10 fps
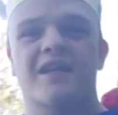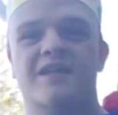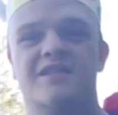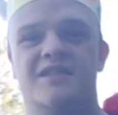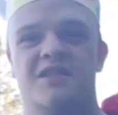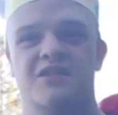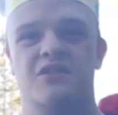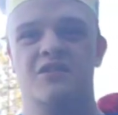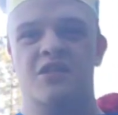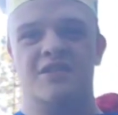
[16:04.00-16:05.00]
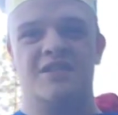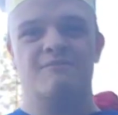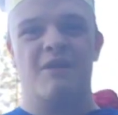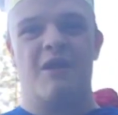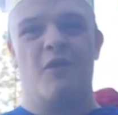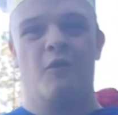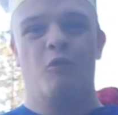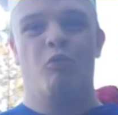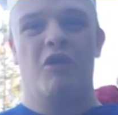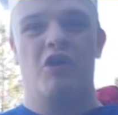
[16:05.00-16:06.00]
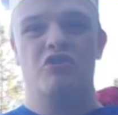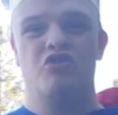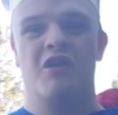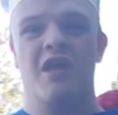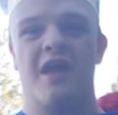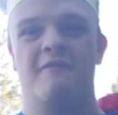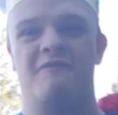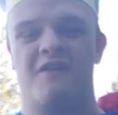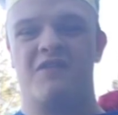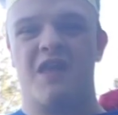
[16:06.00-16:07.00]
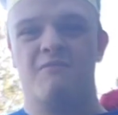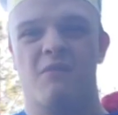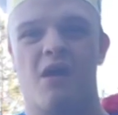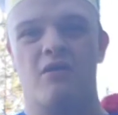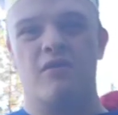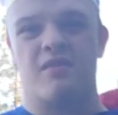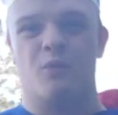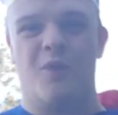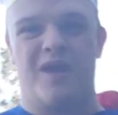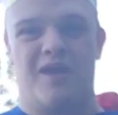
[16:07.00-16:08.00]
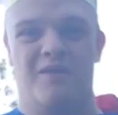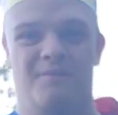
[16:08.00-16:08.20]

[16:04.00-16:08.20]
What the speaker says: is just about 150 miles away.